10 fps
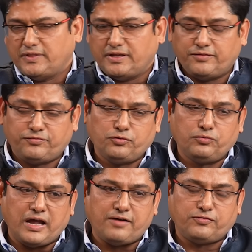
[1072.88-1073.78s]
if
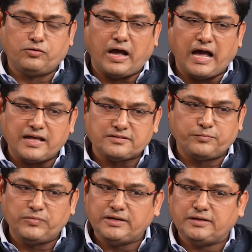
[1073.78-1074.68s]
you have to ask
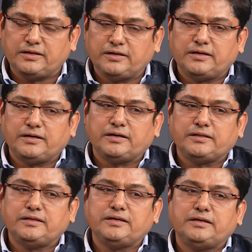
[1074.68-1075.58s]
me
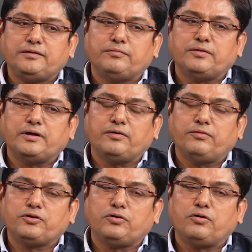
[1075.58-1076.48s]
the
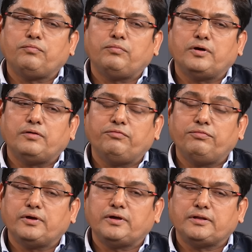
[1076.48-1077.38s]

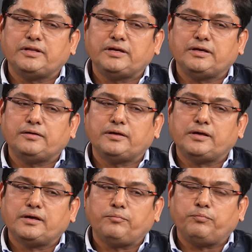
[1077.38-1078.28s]
the
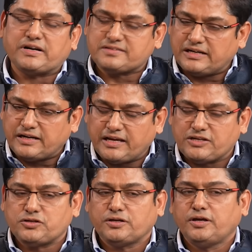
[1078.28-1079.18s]

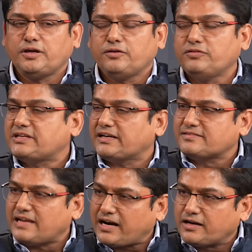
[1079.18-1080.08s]
percentage which
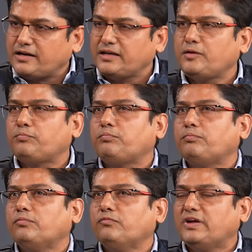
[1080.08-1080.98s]
exactly
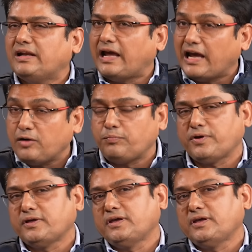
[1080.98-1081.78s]
will help